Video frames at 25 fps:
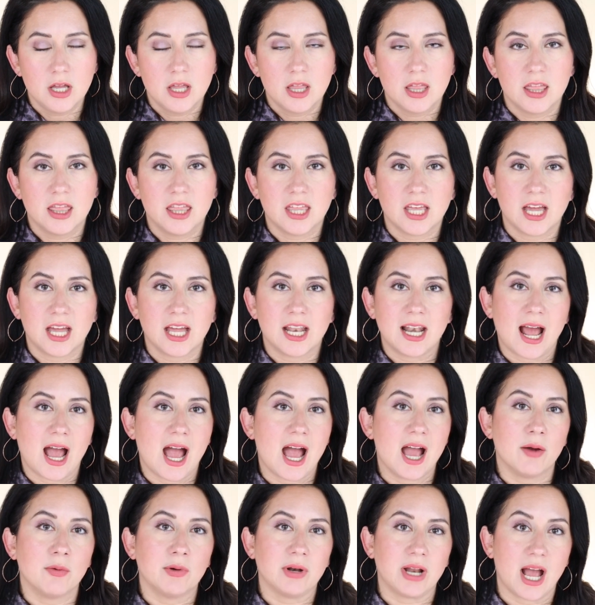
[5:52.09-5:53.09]
then
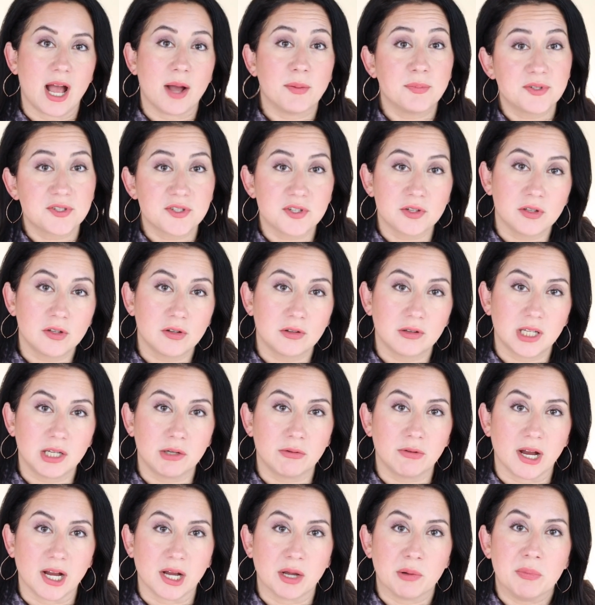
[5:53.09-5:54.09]
I would absolutely
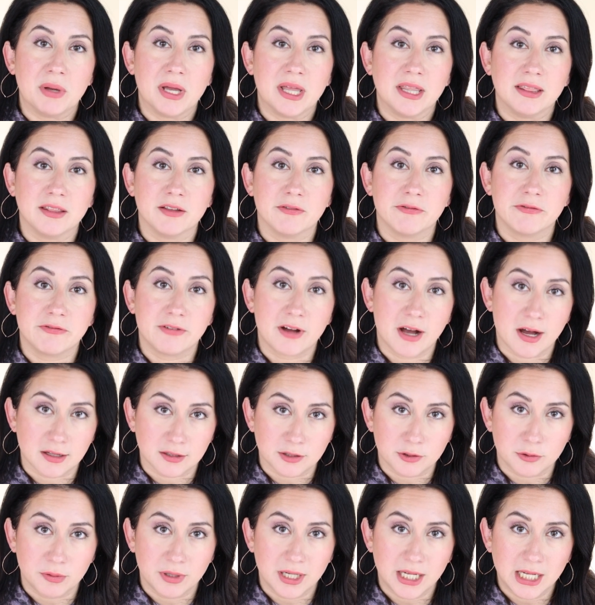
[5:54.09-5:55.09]
recommend the
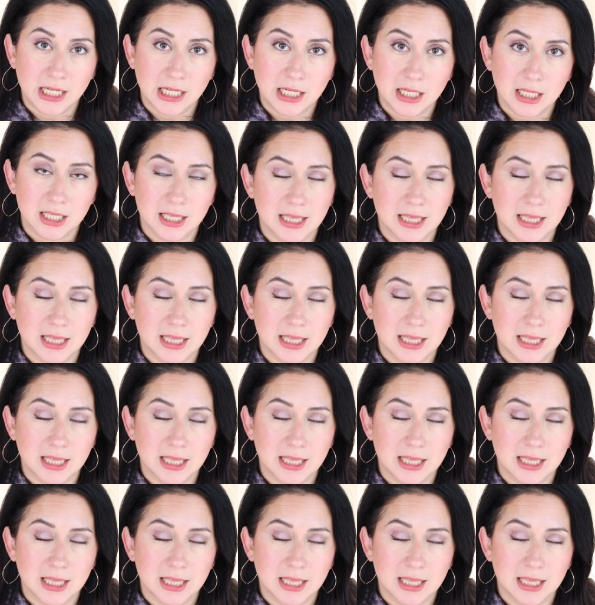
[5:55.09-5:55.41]
following.